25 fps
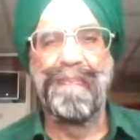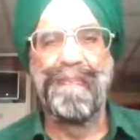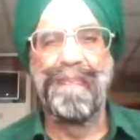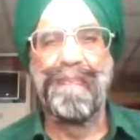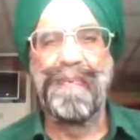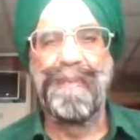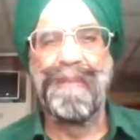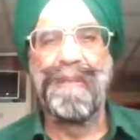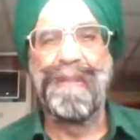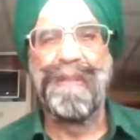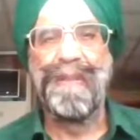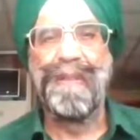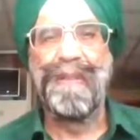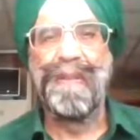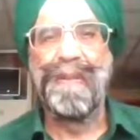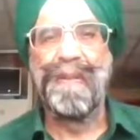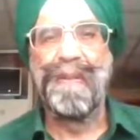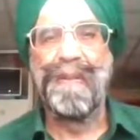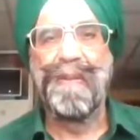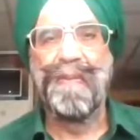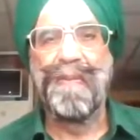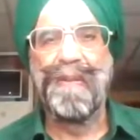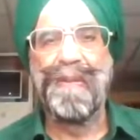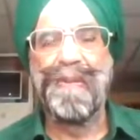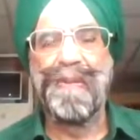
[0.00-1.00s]
Then
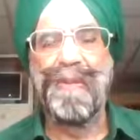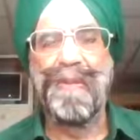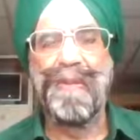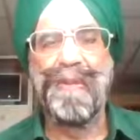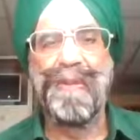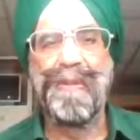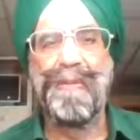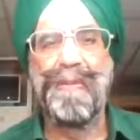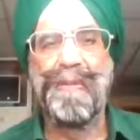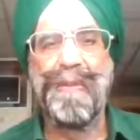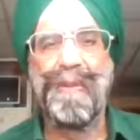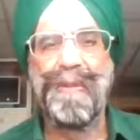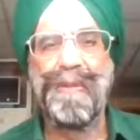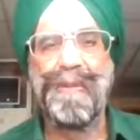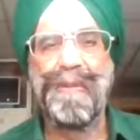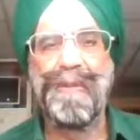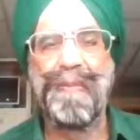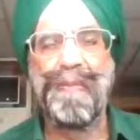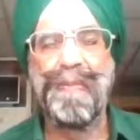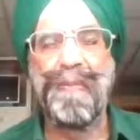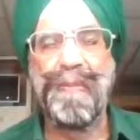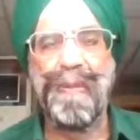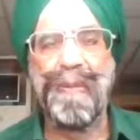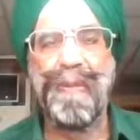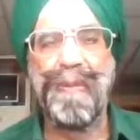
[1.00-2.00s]
we talk about
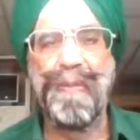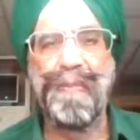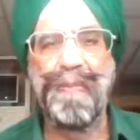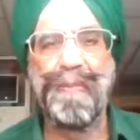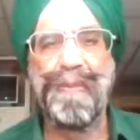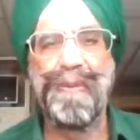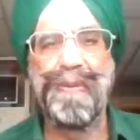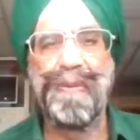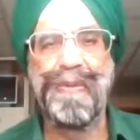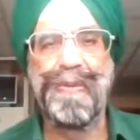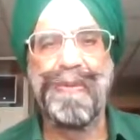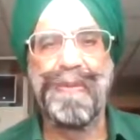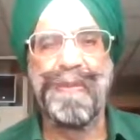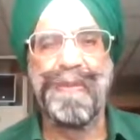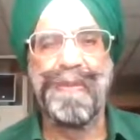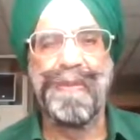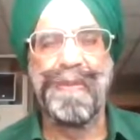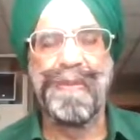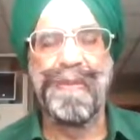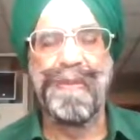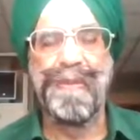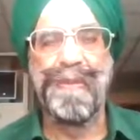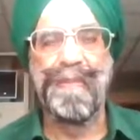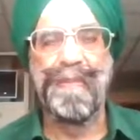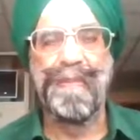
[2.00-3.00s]
Mohan Pothis
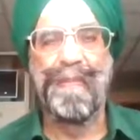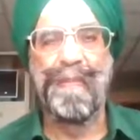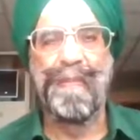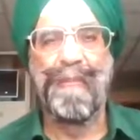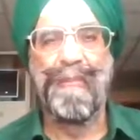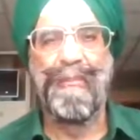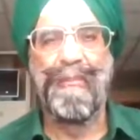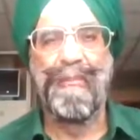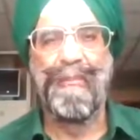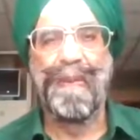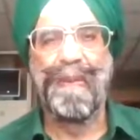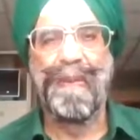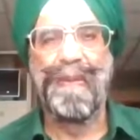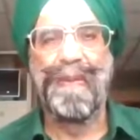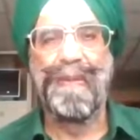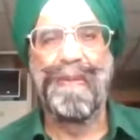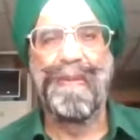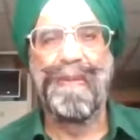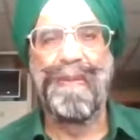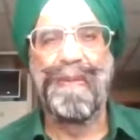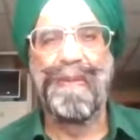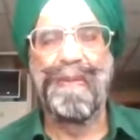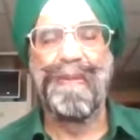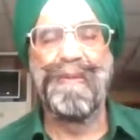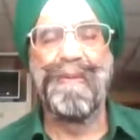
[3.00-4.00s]
or
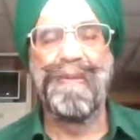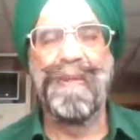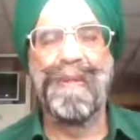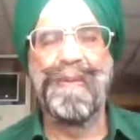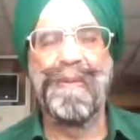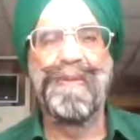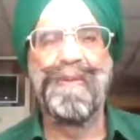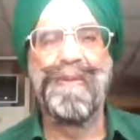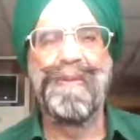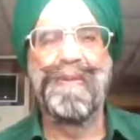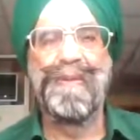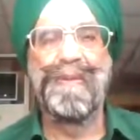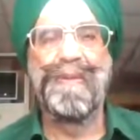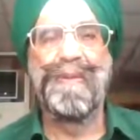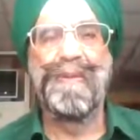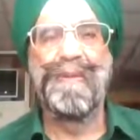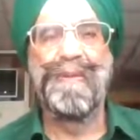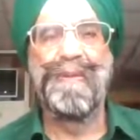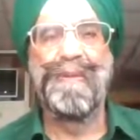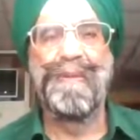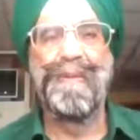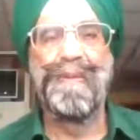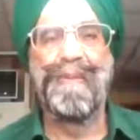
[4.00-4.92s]
Goindwal Pothis,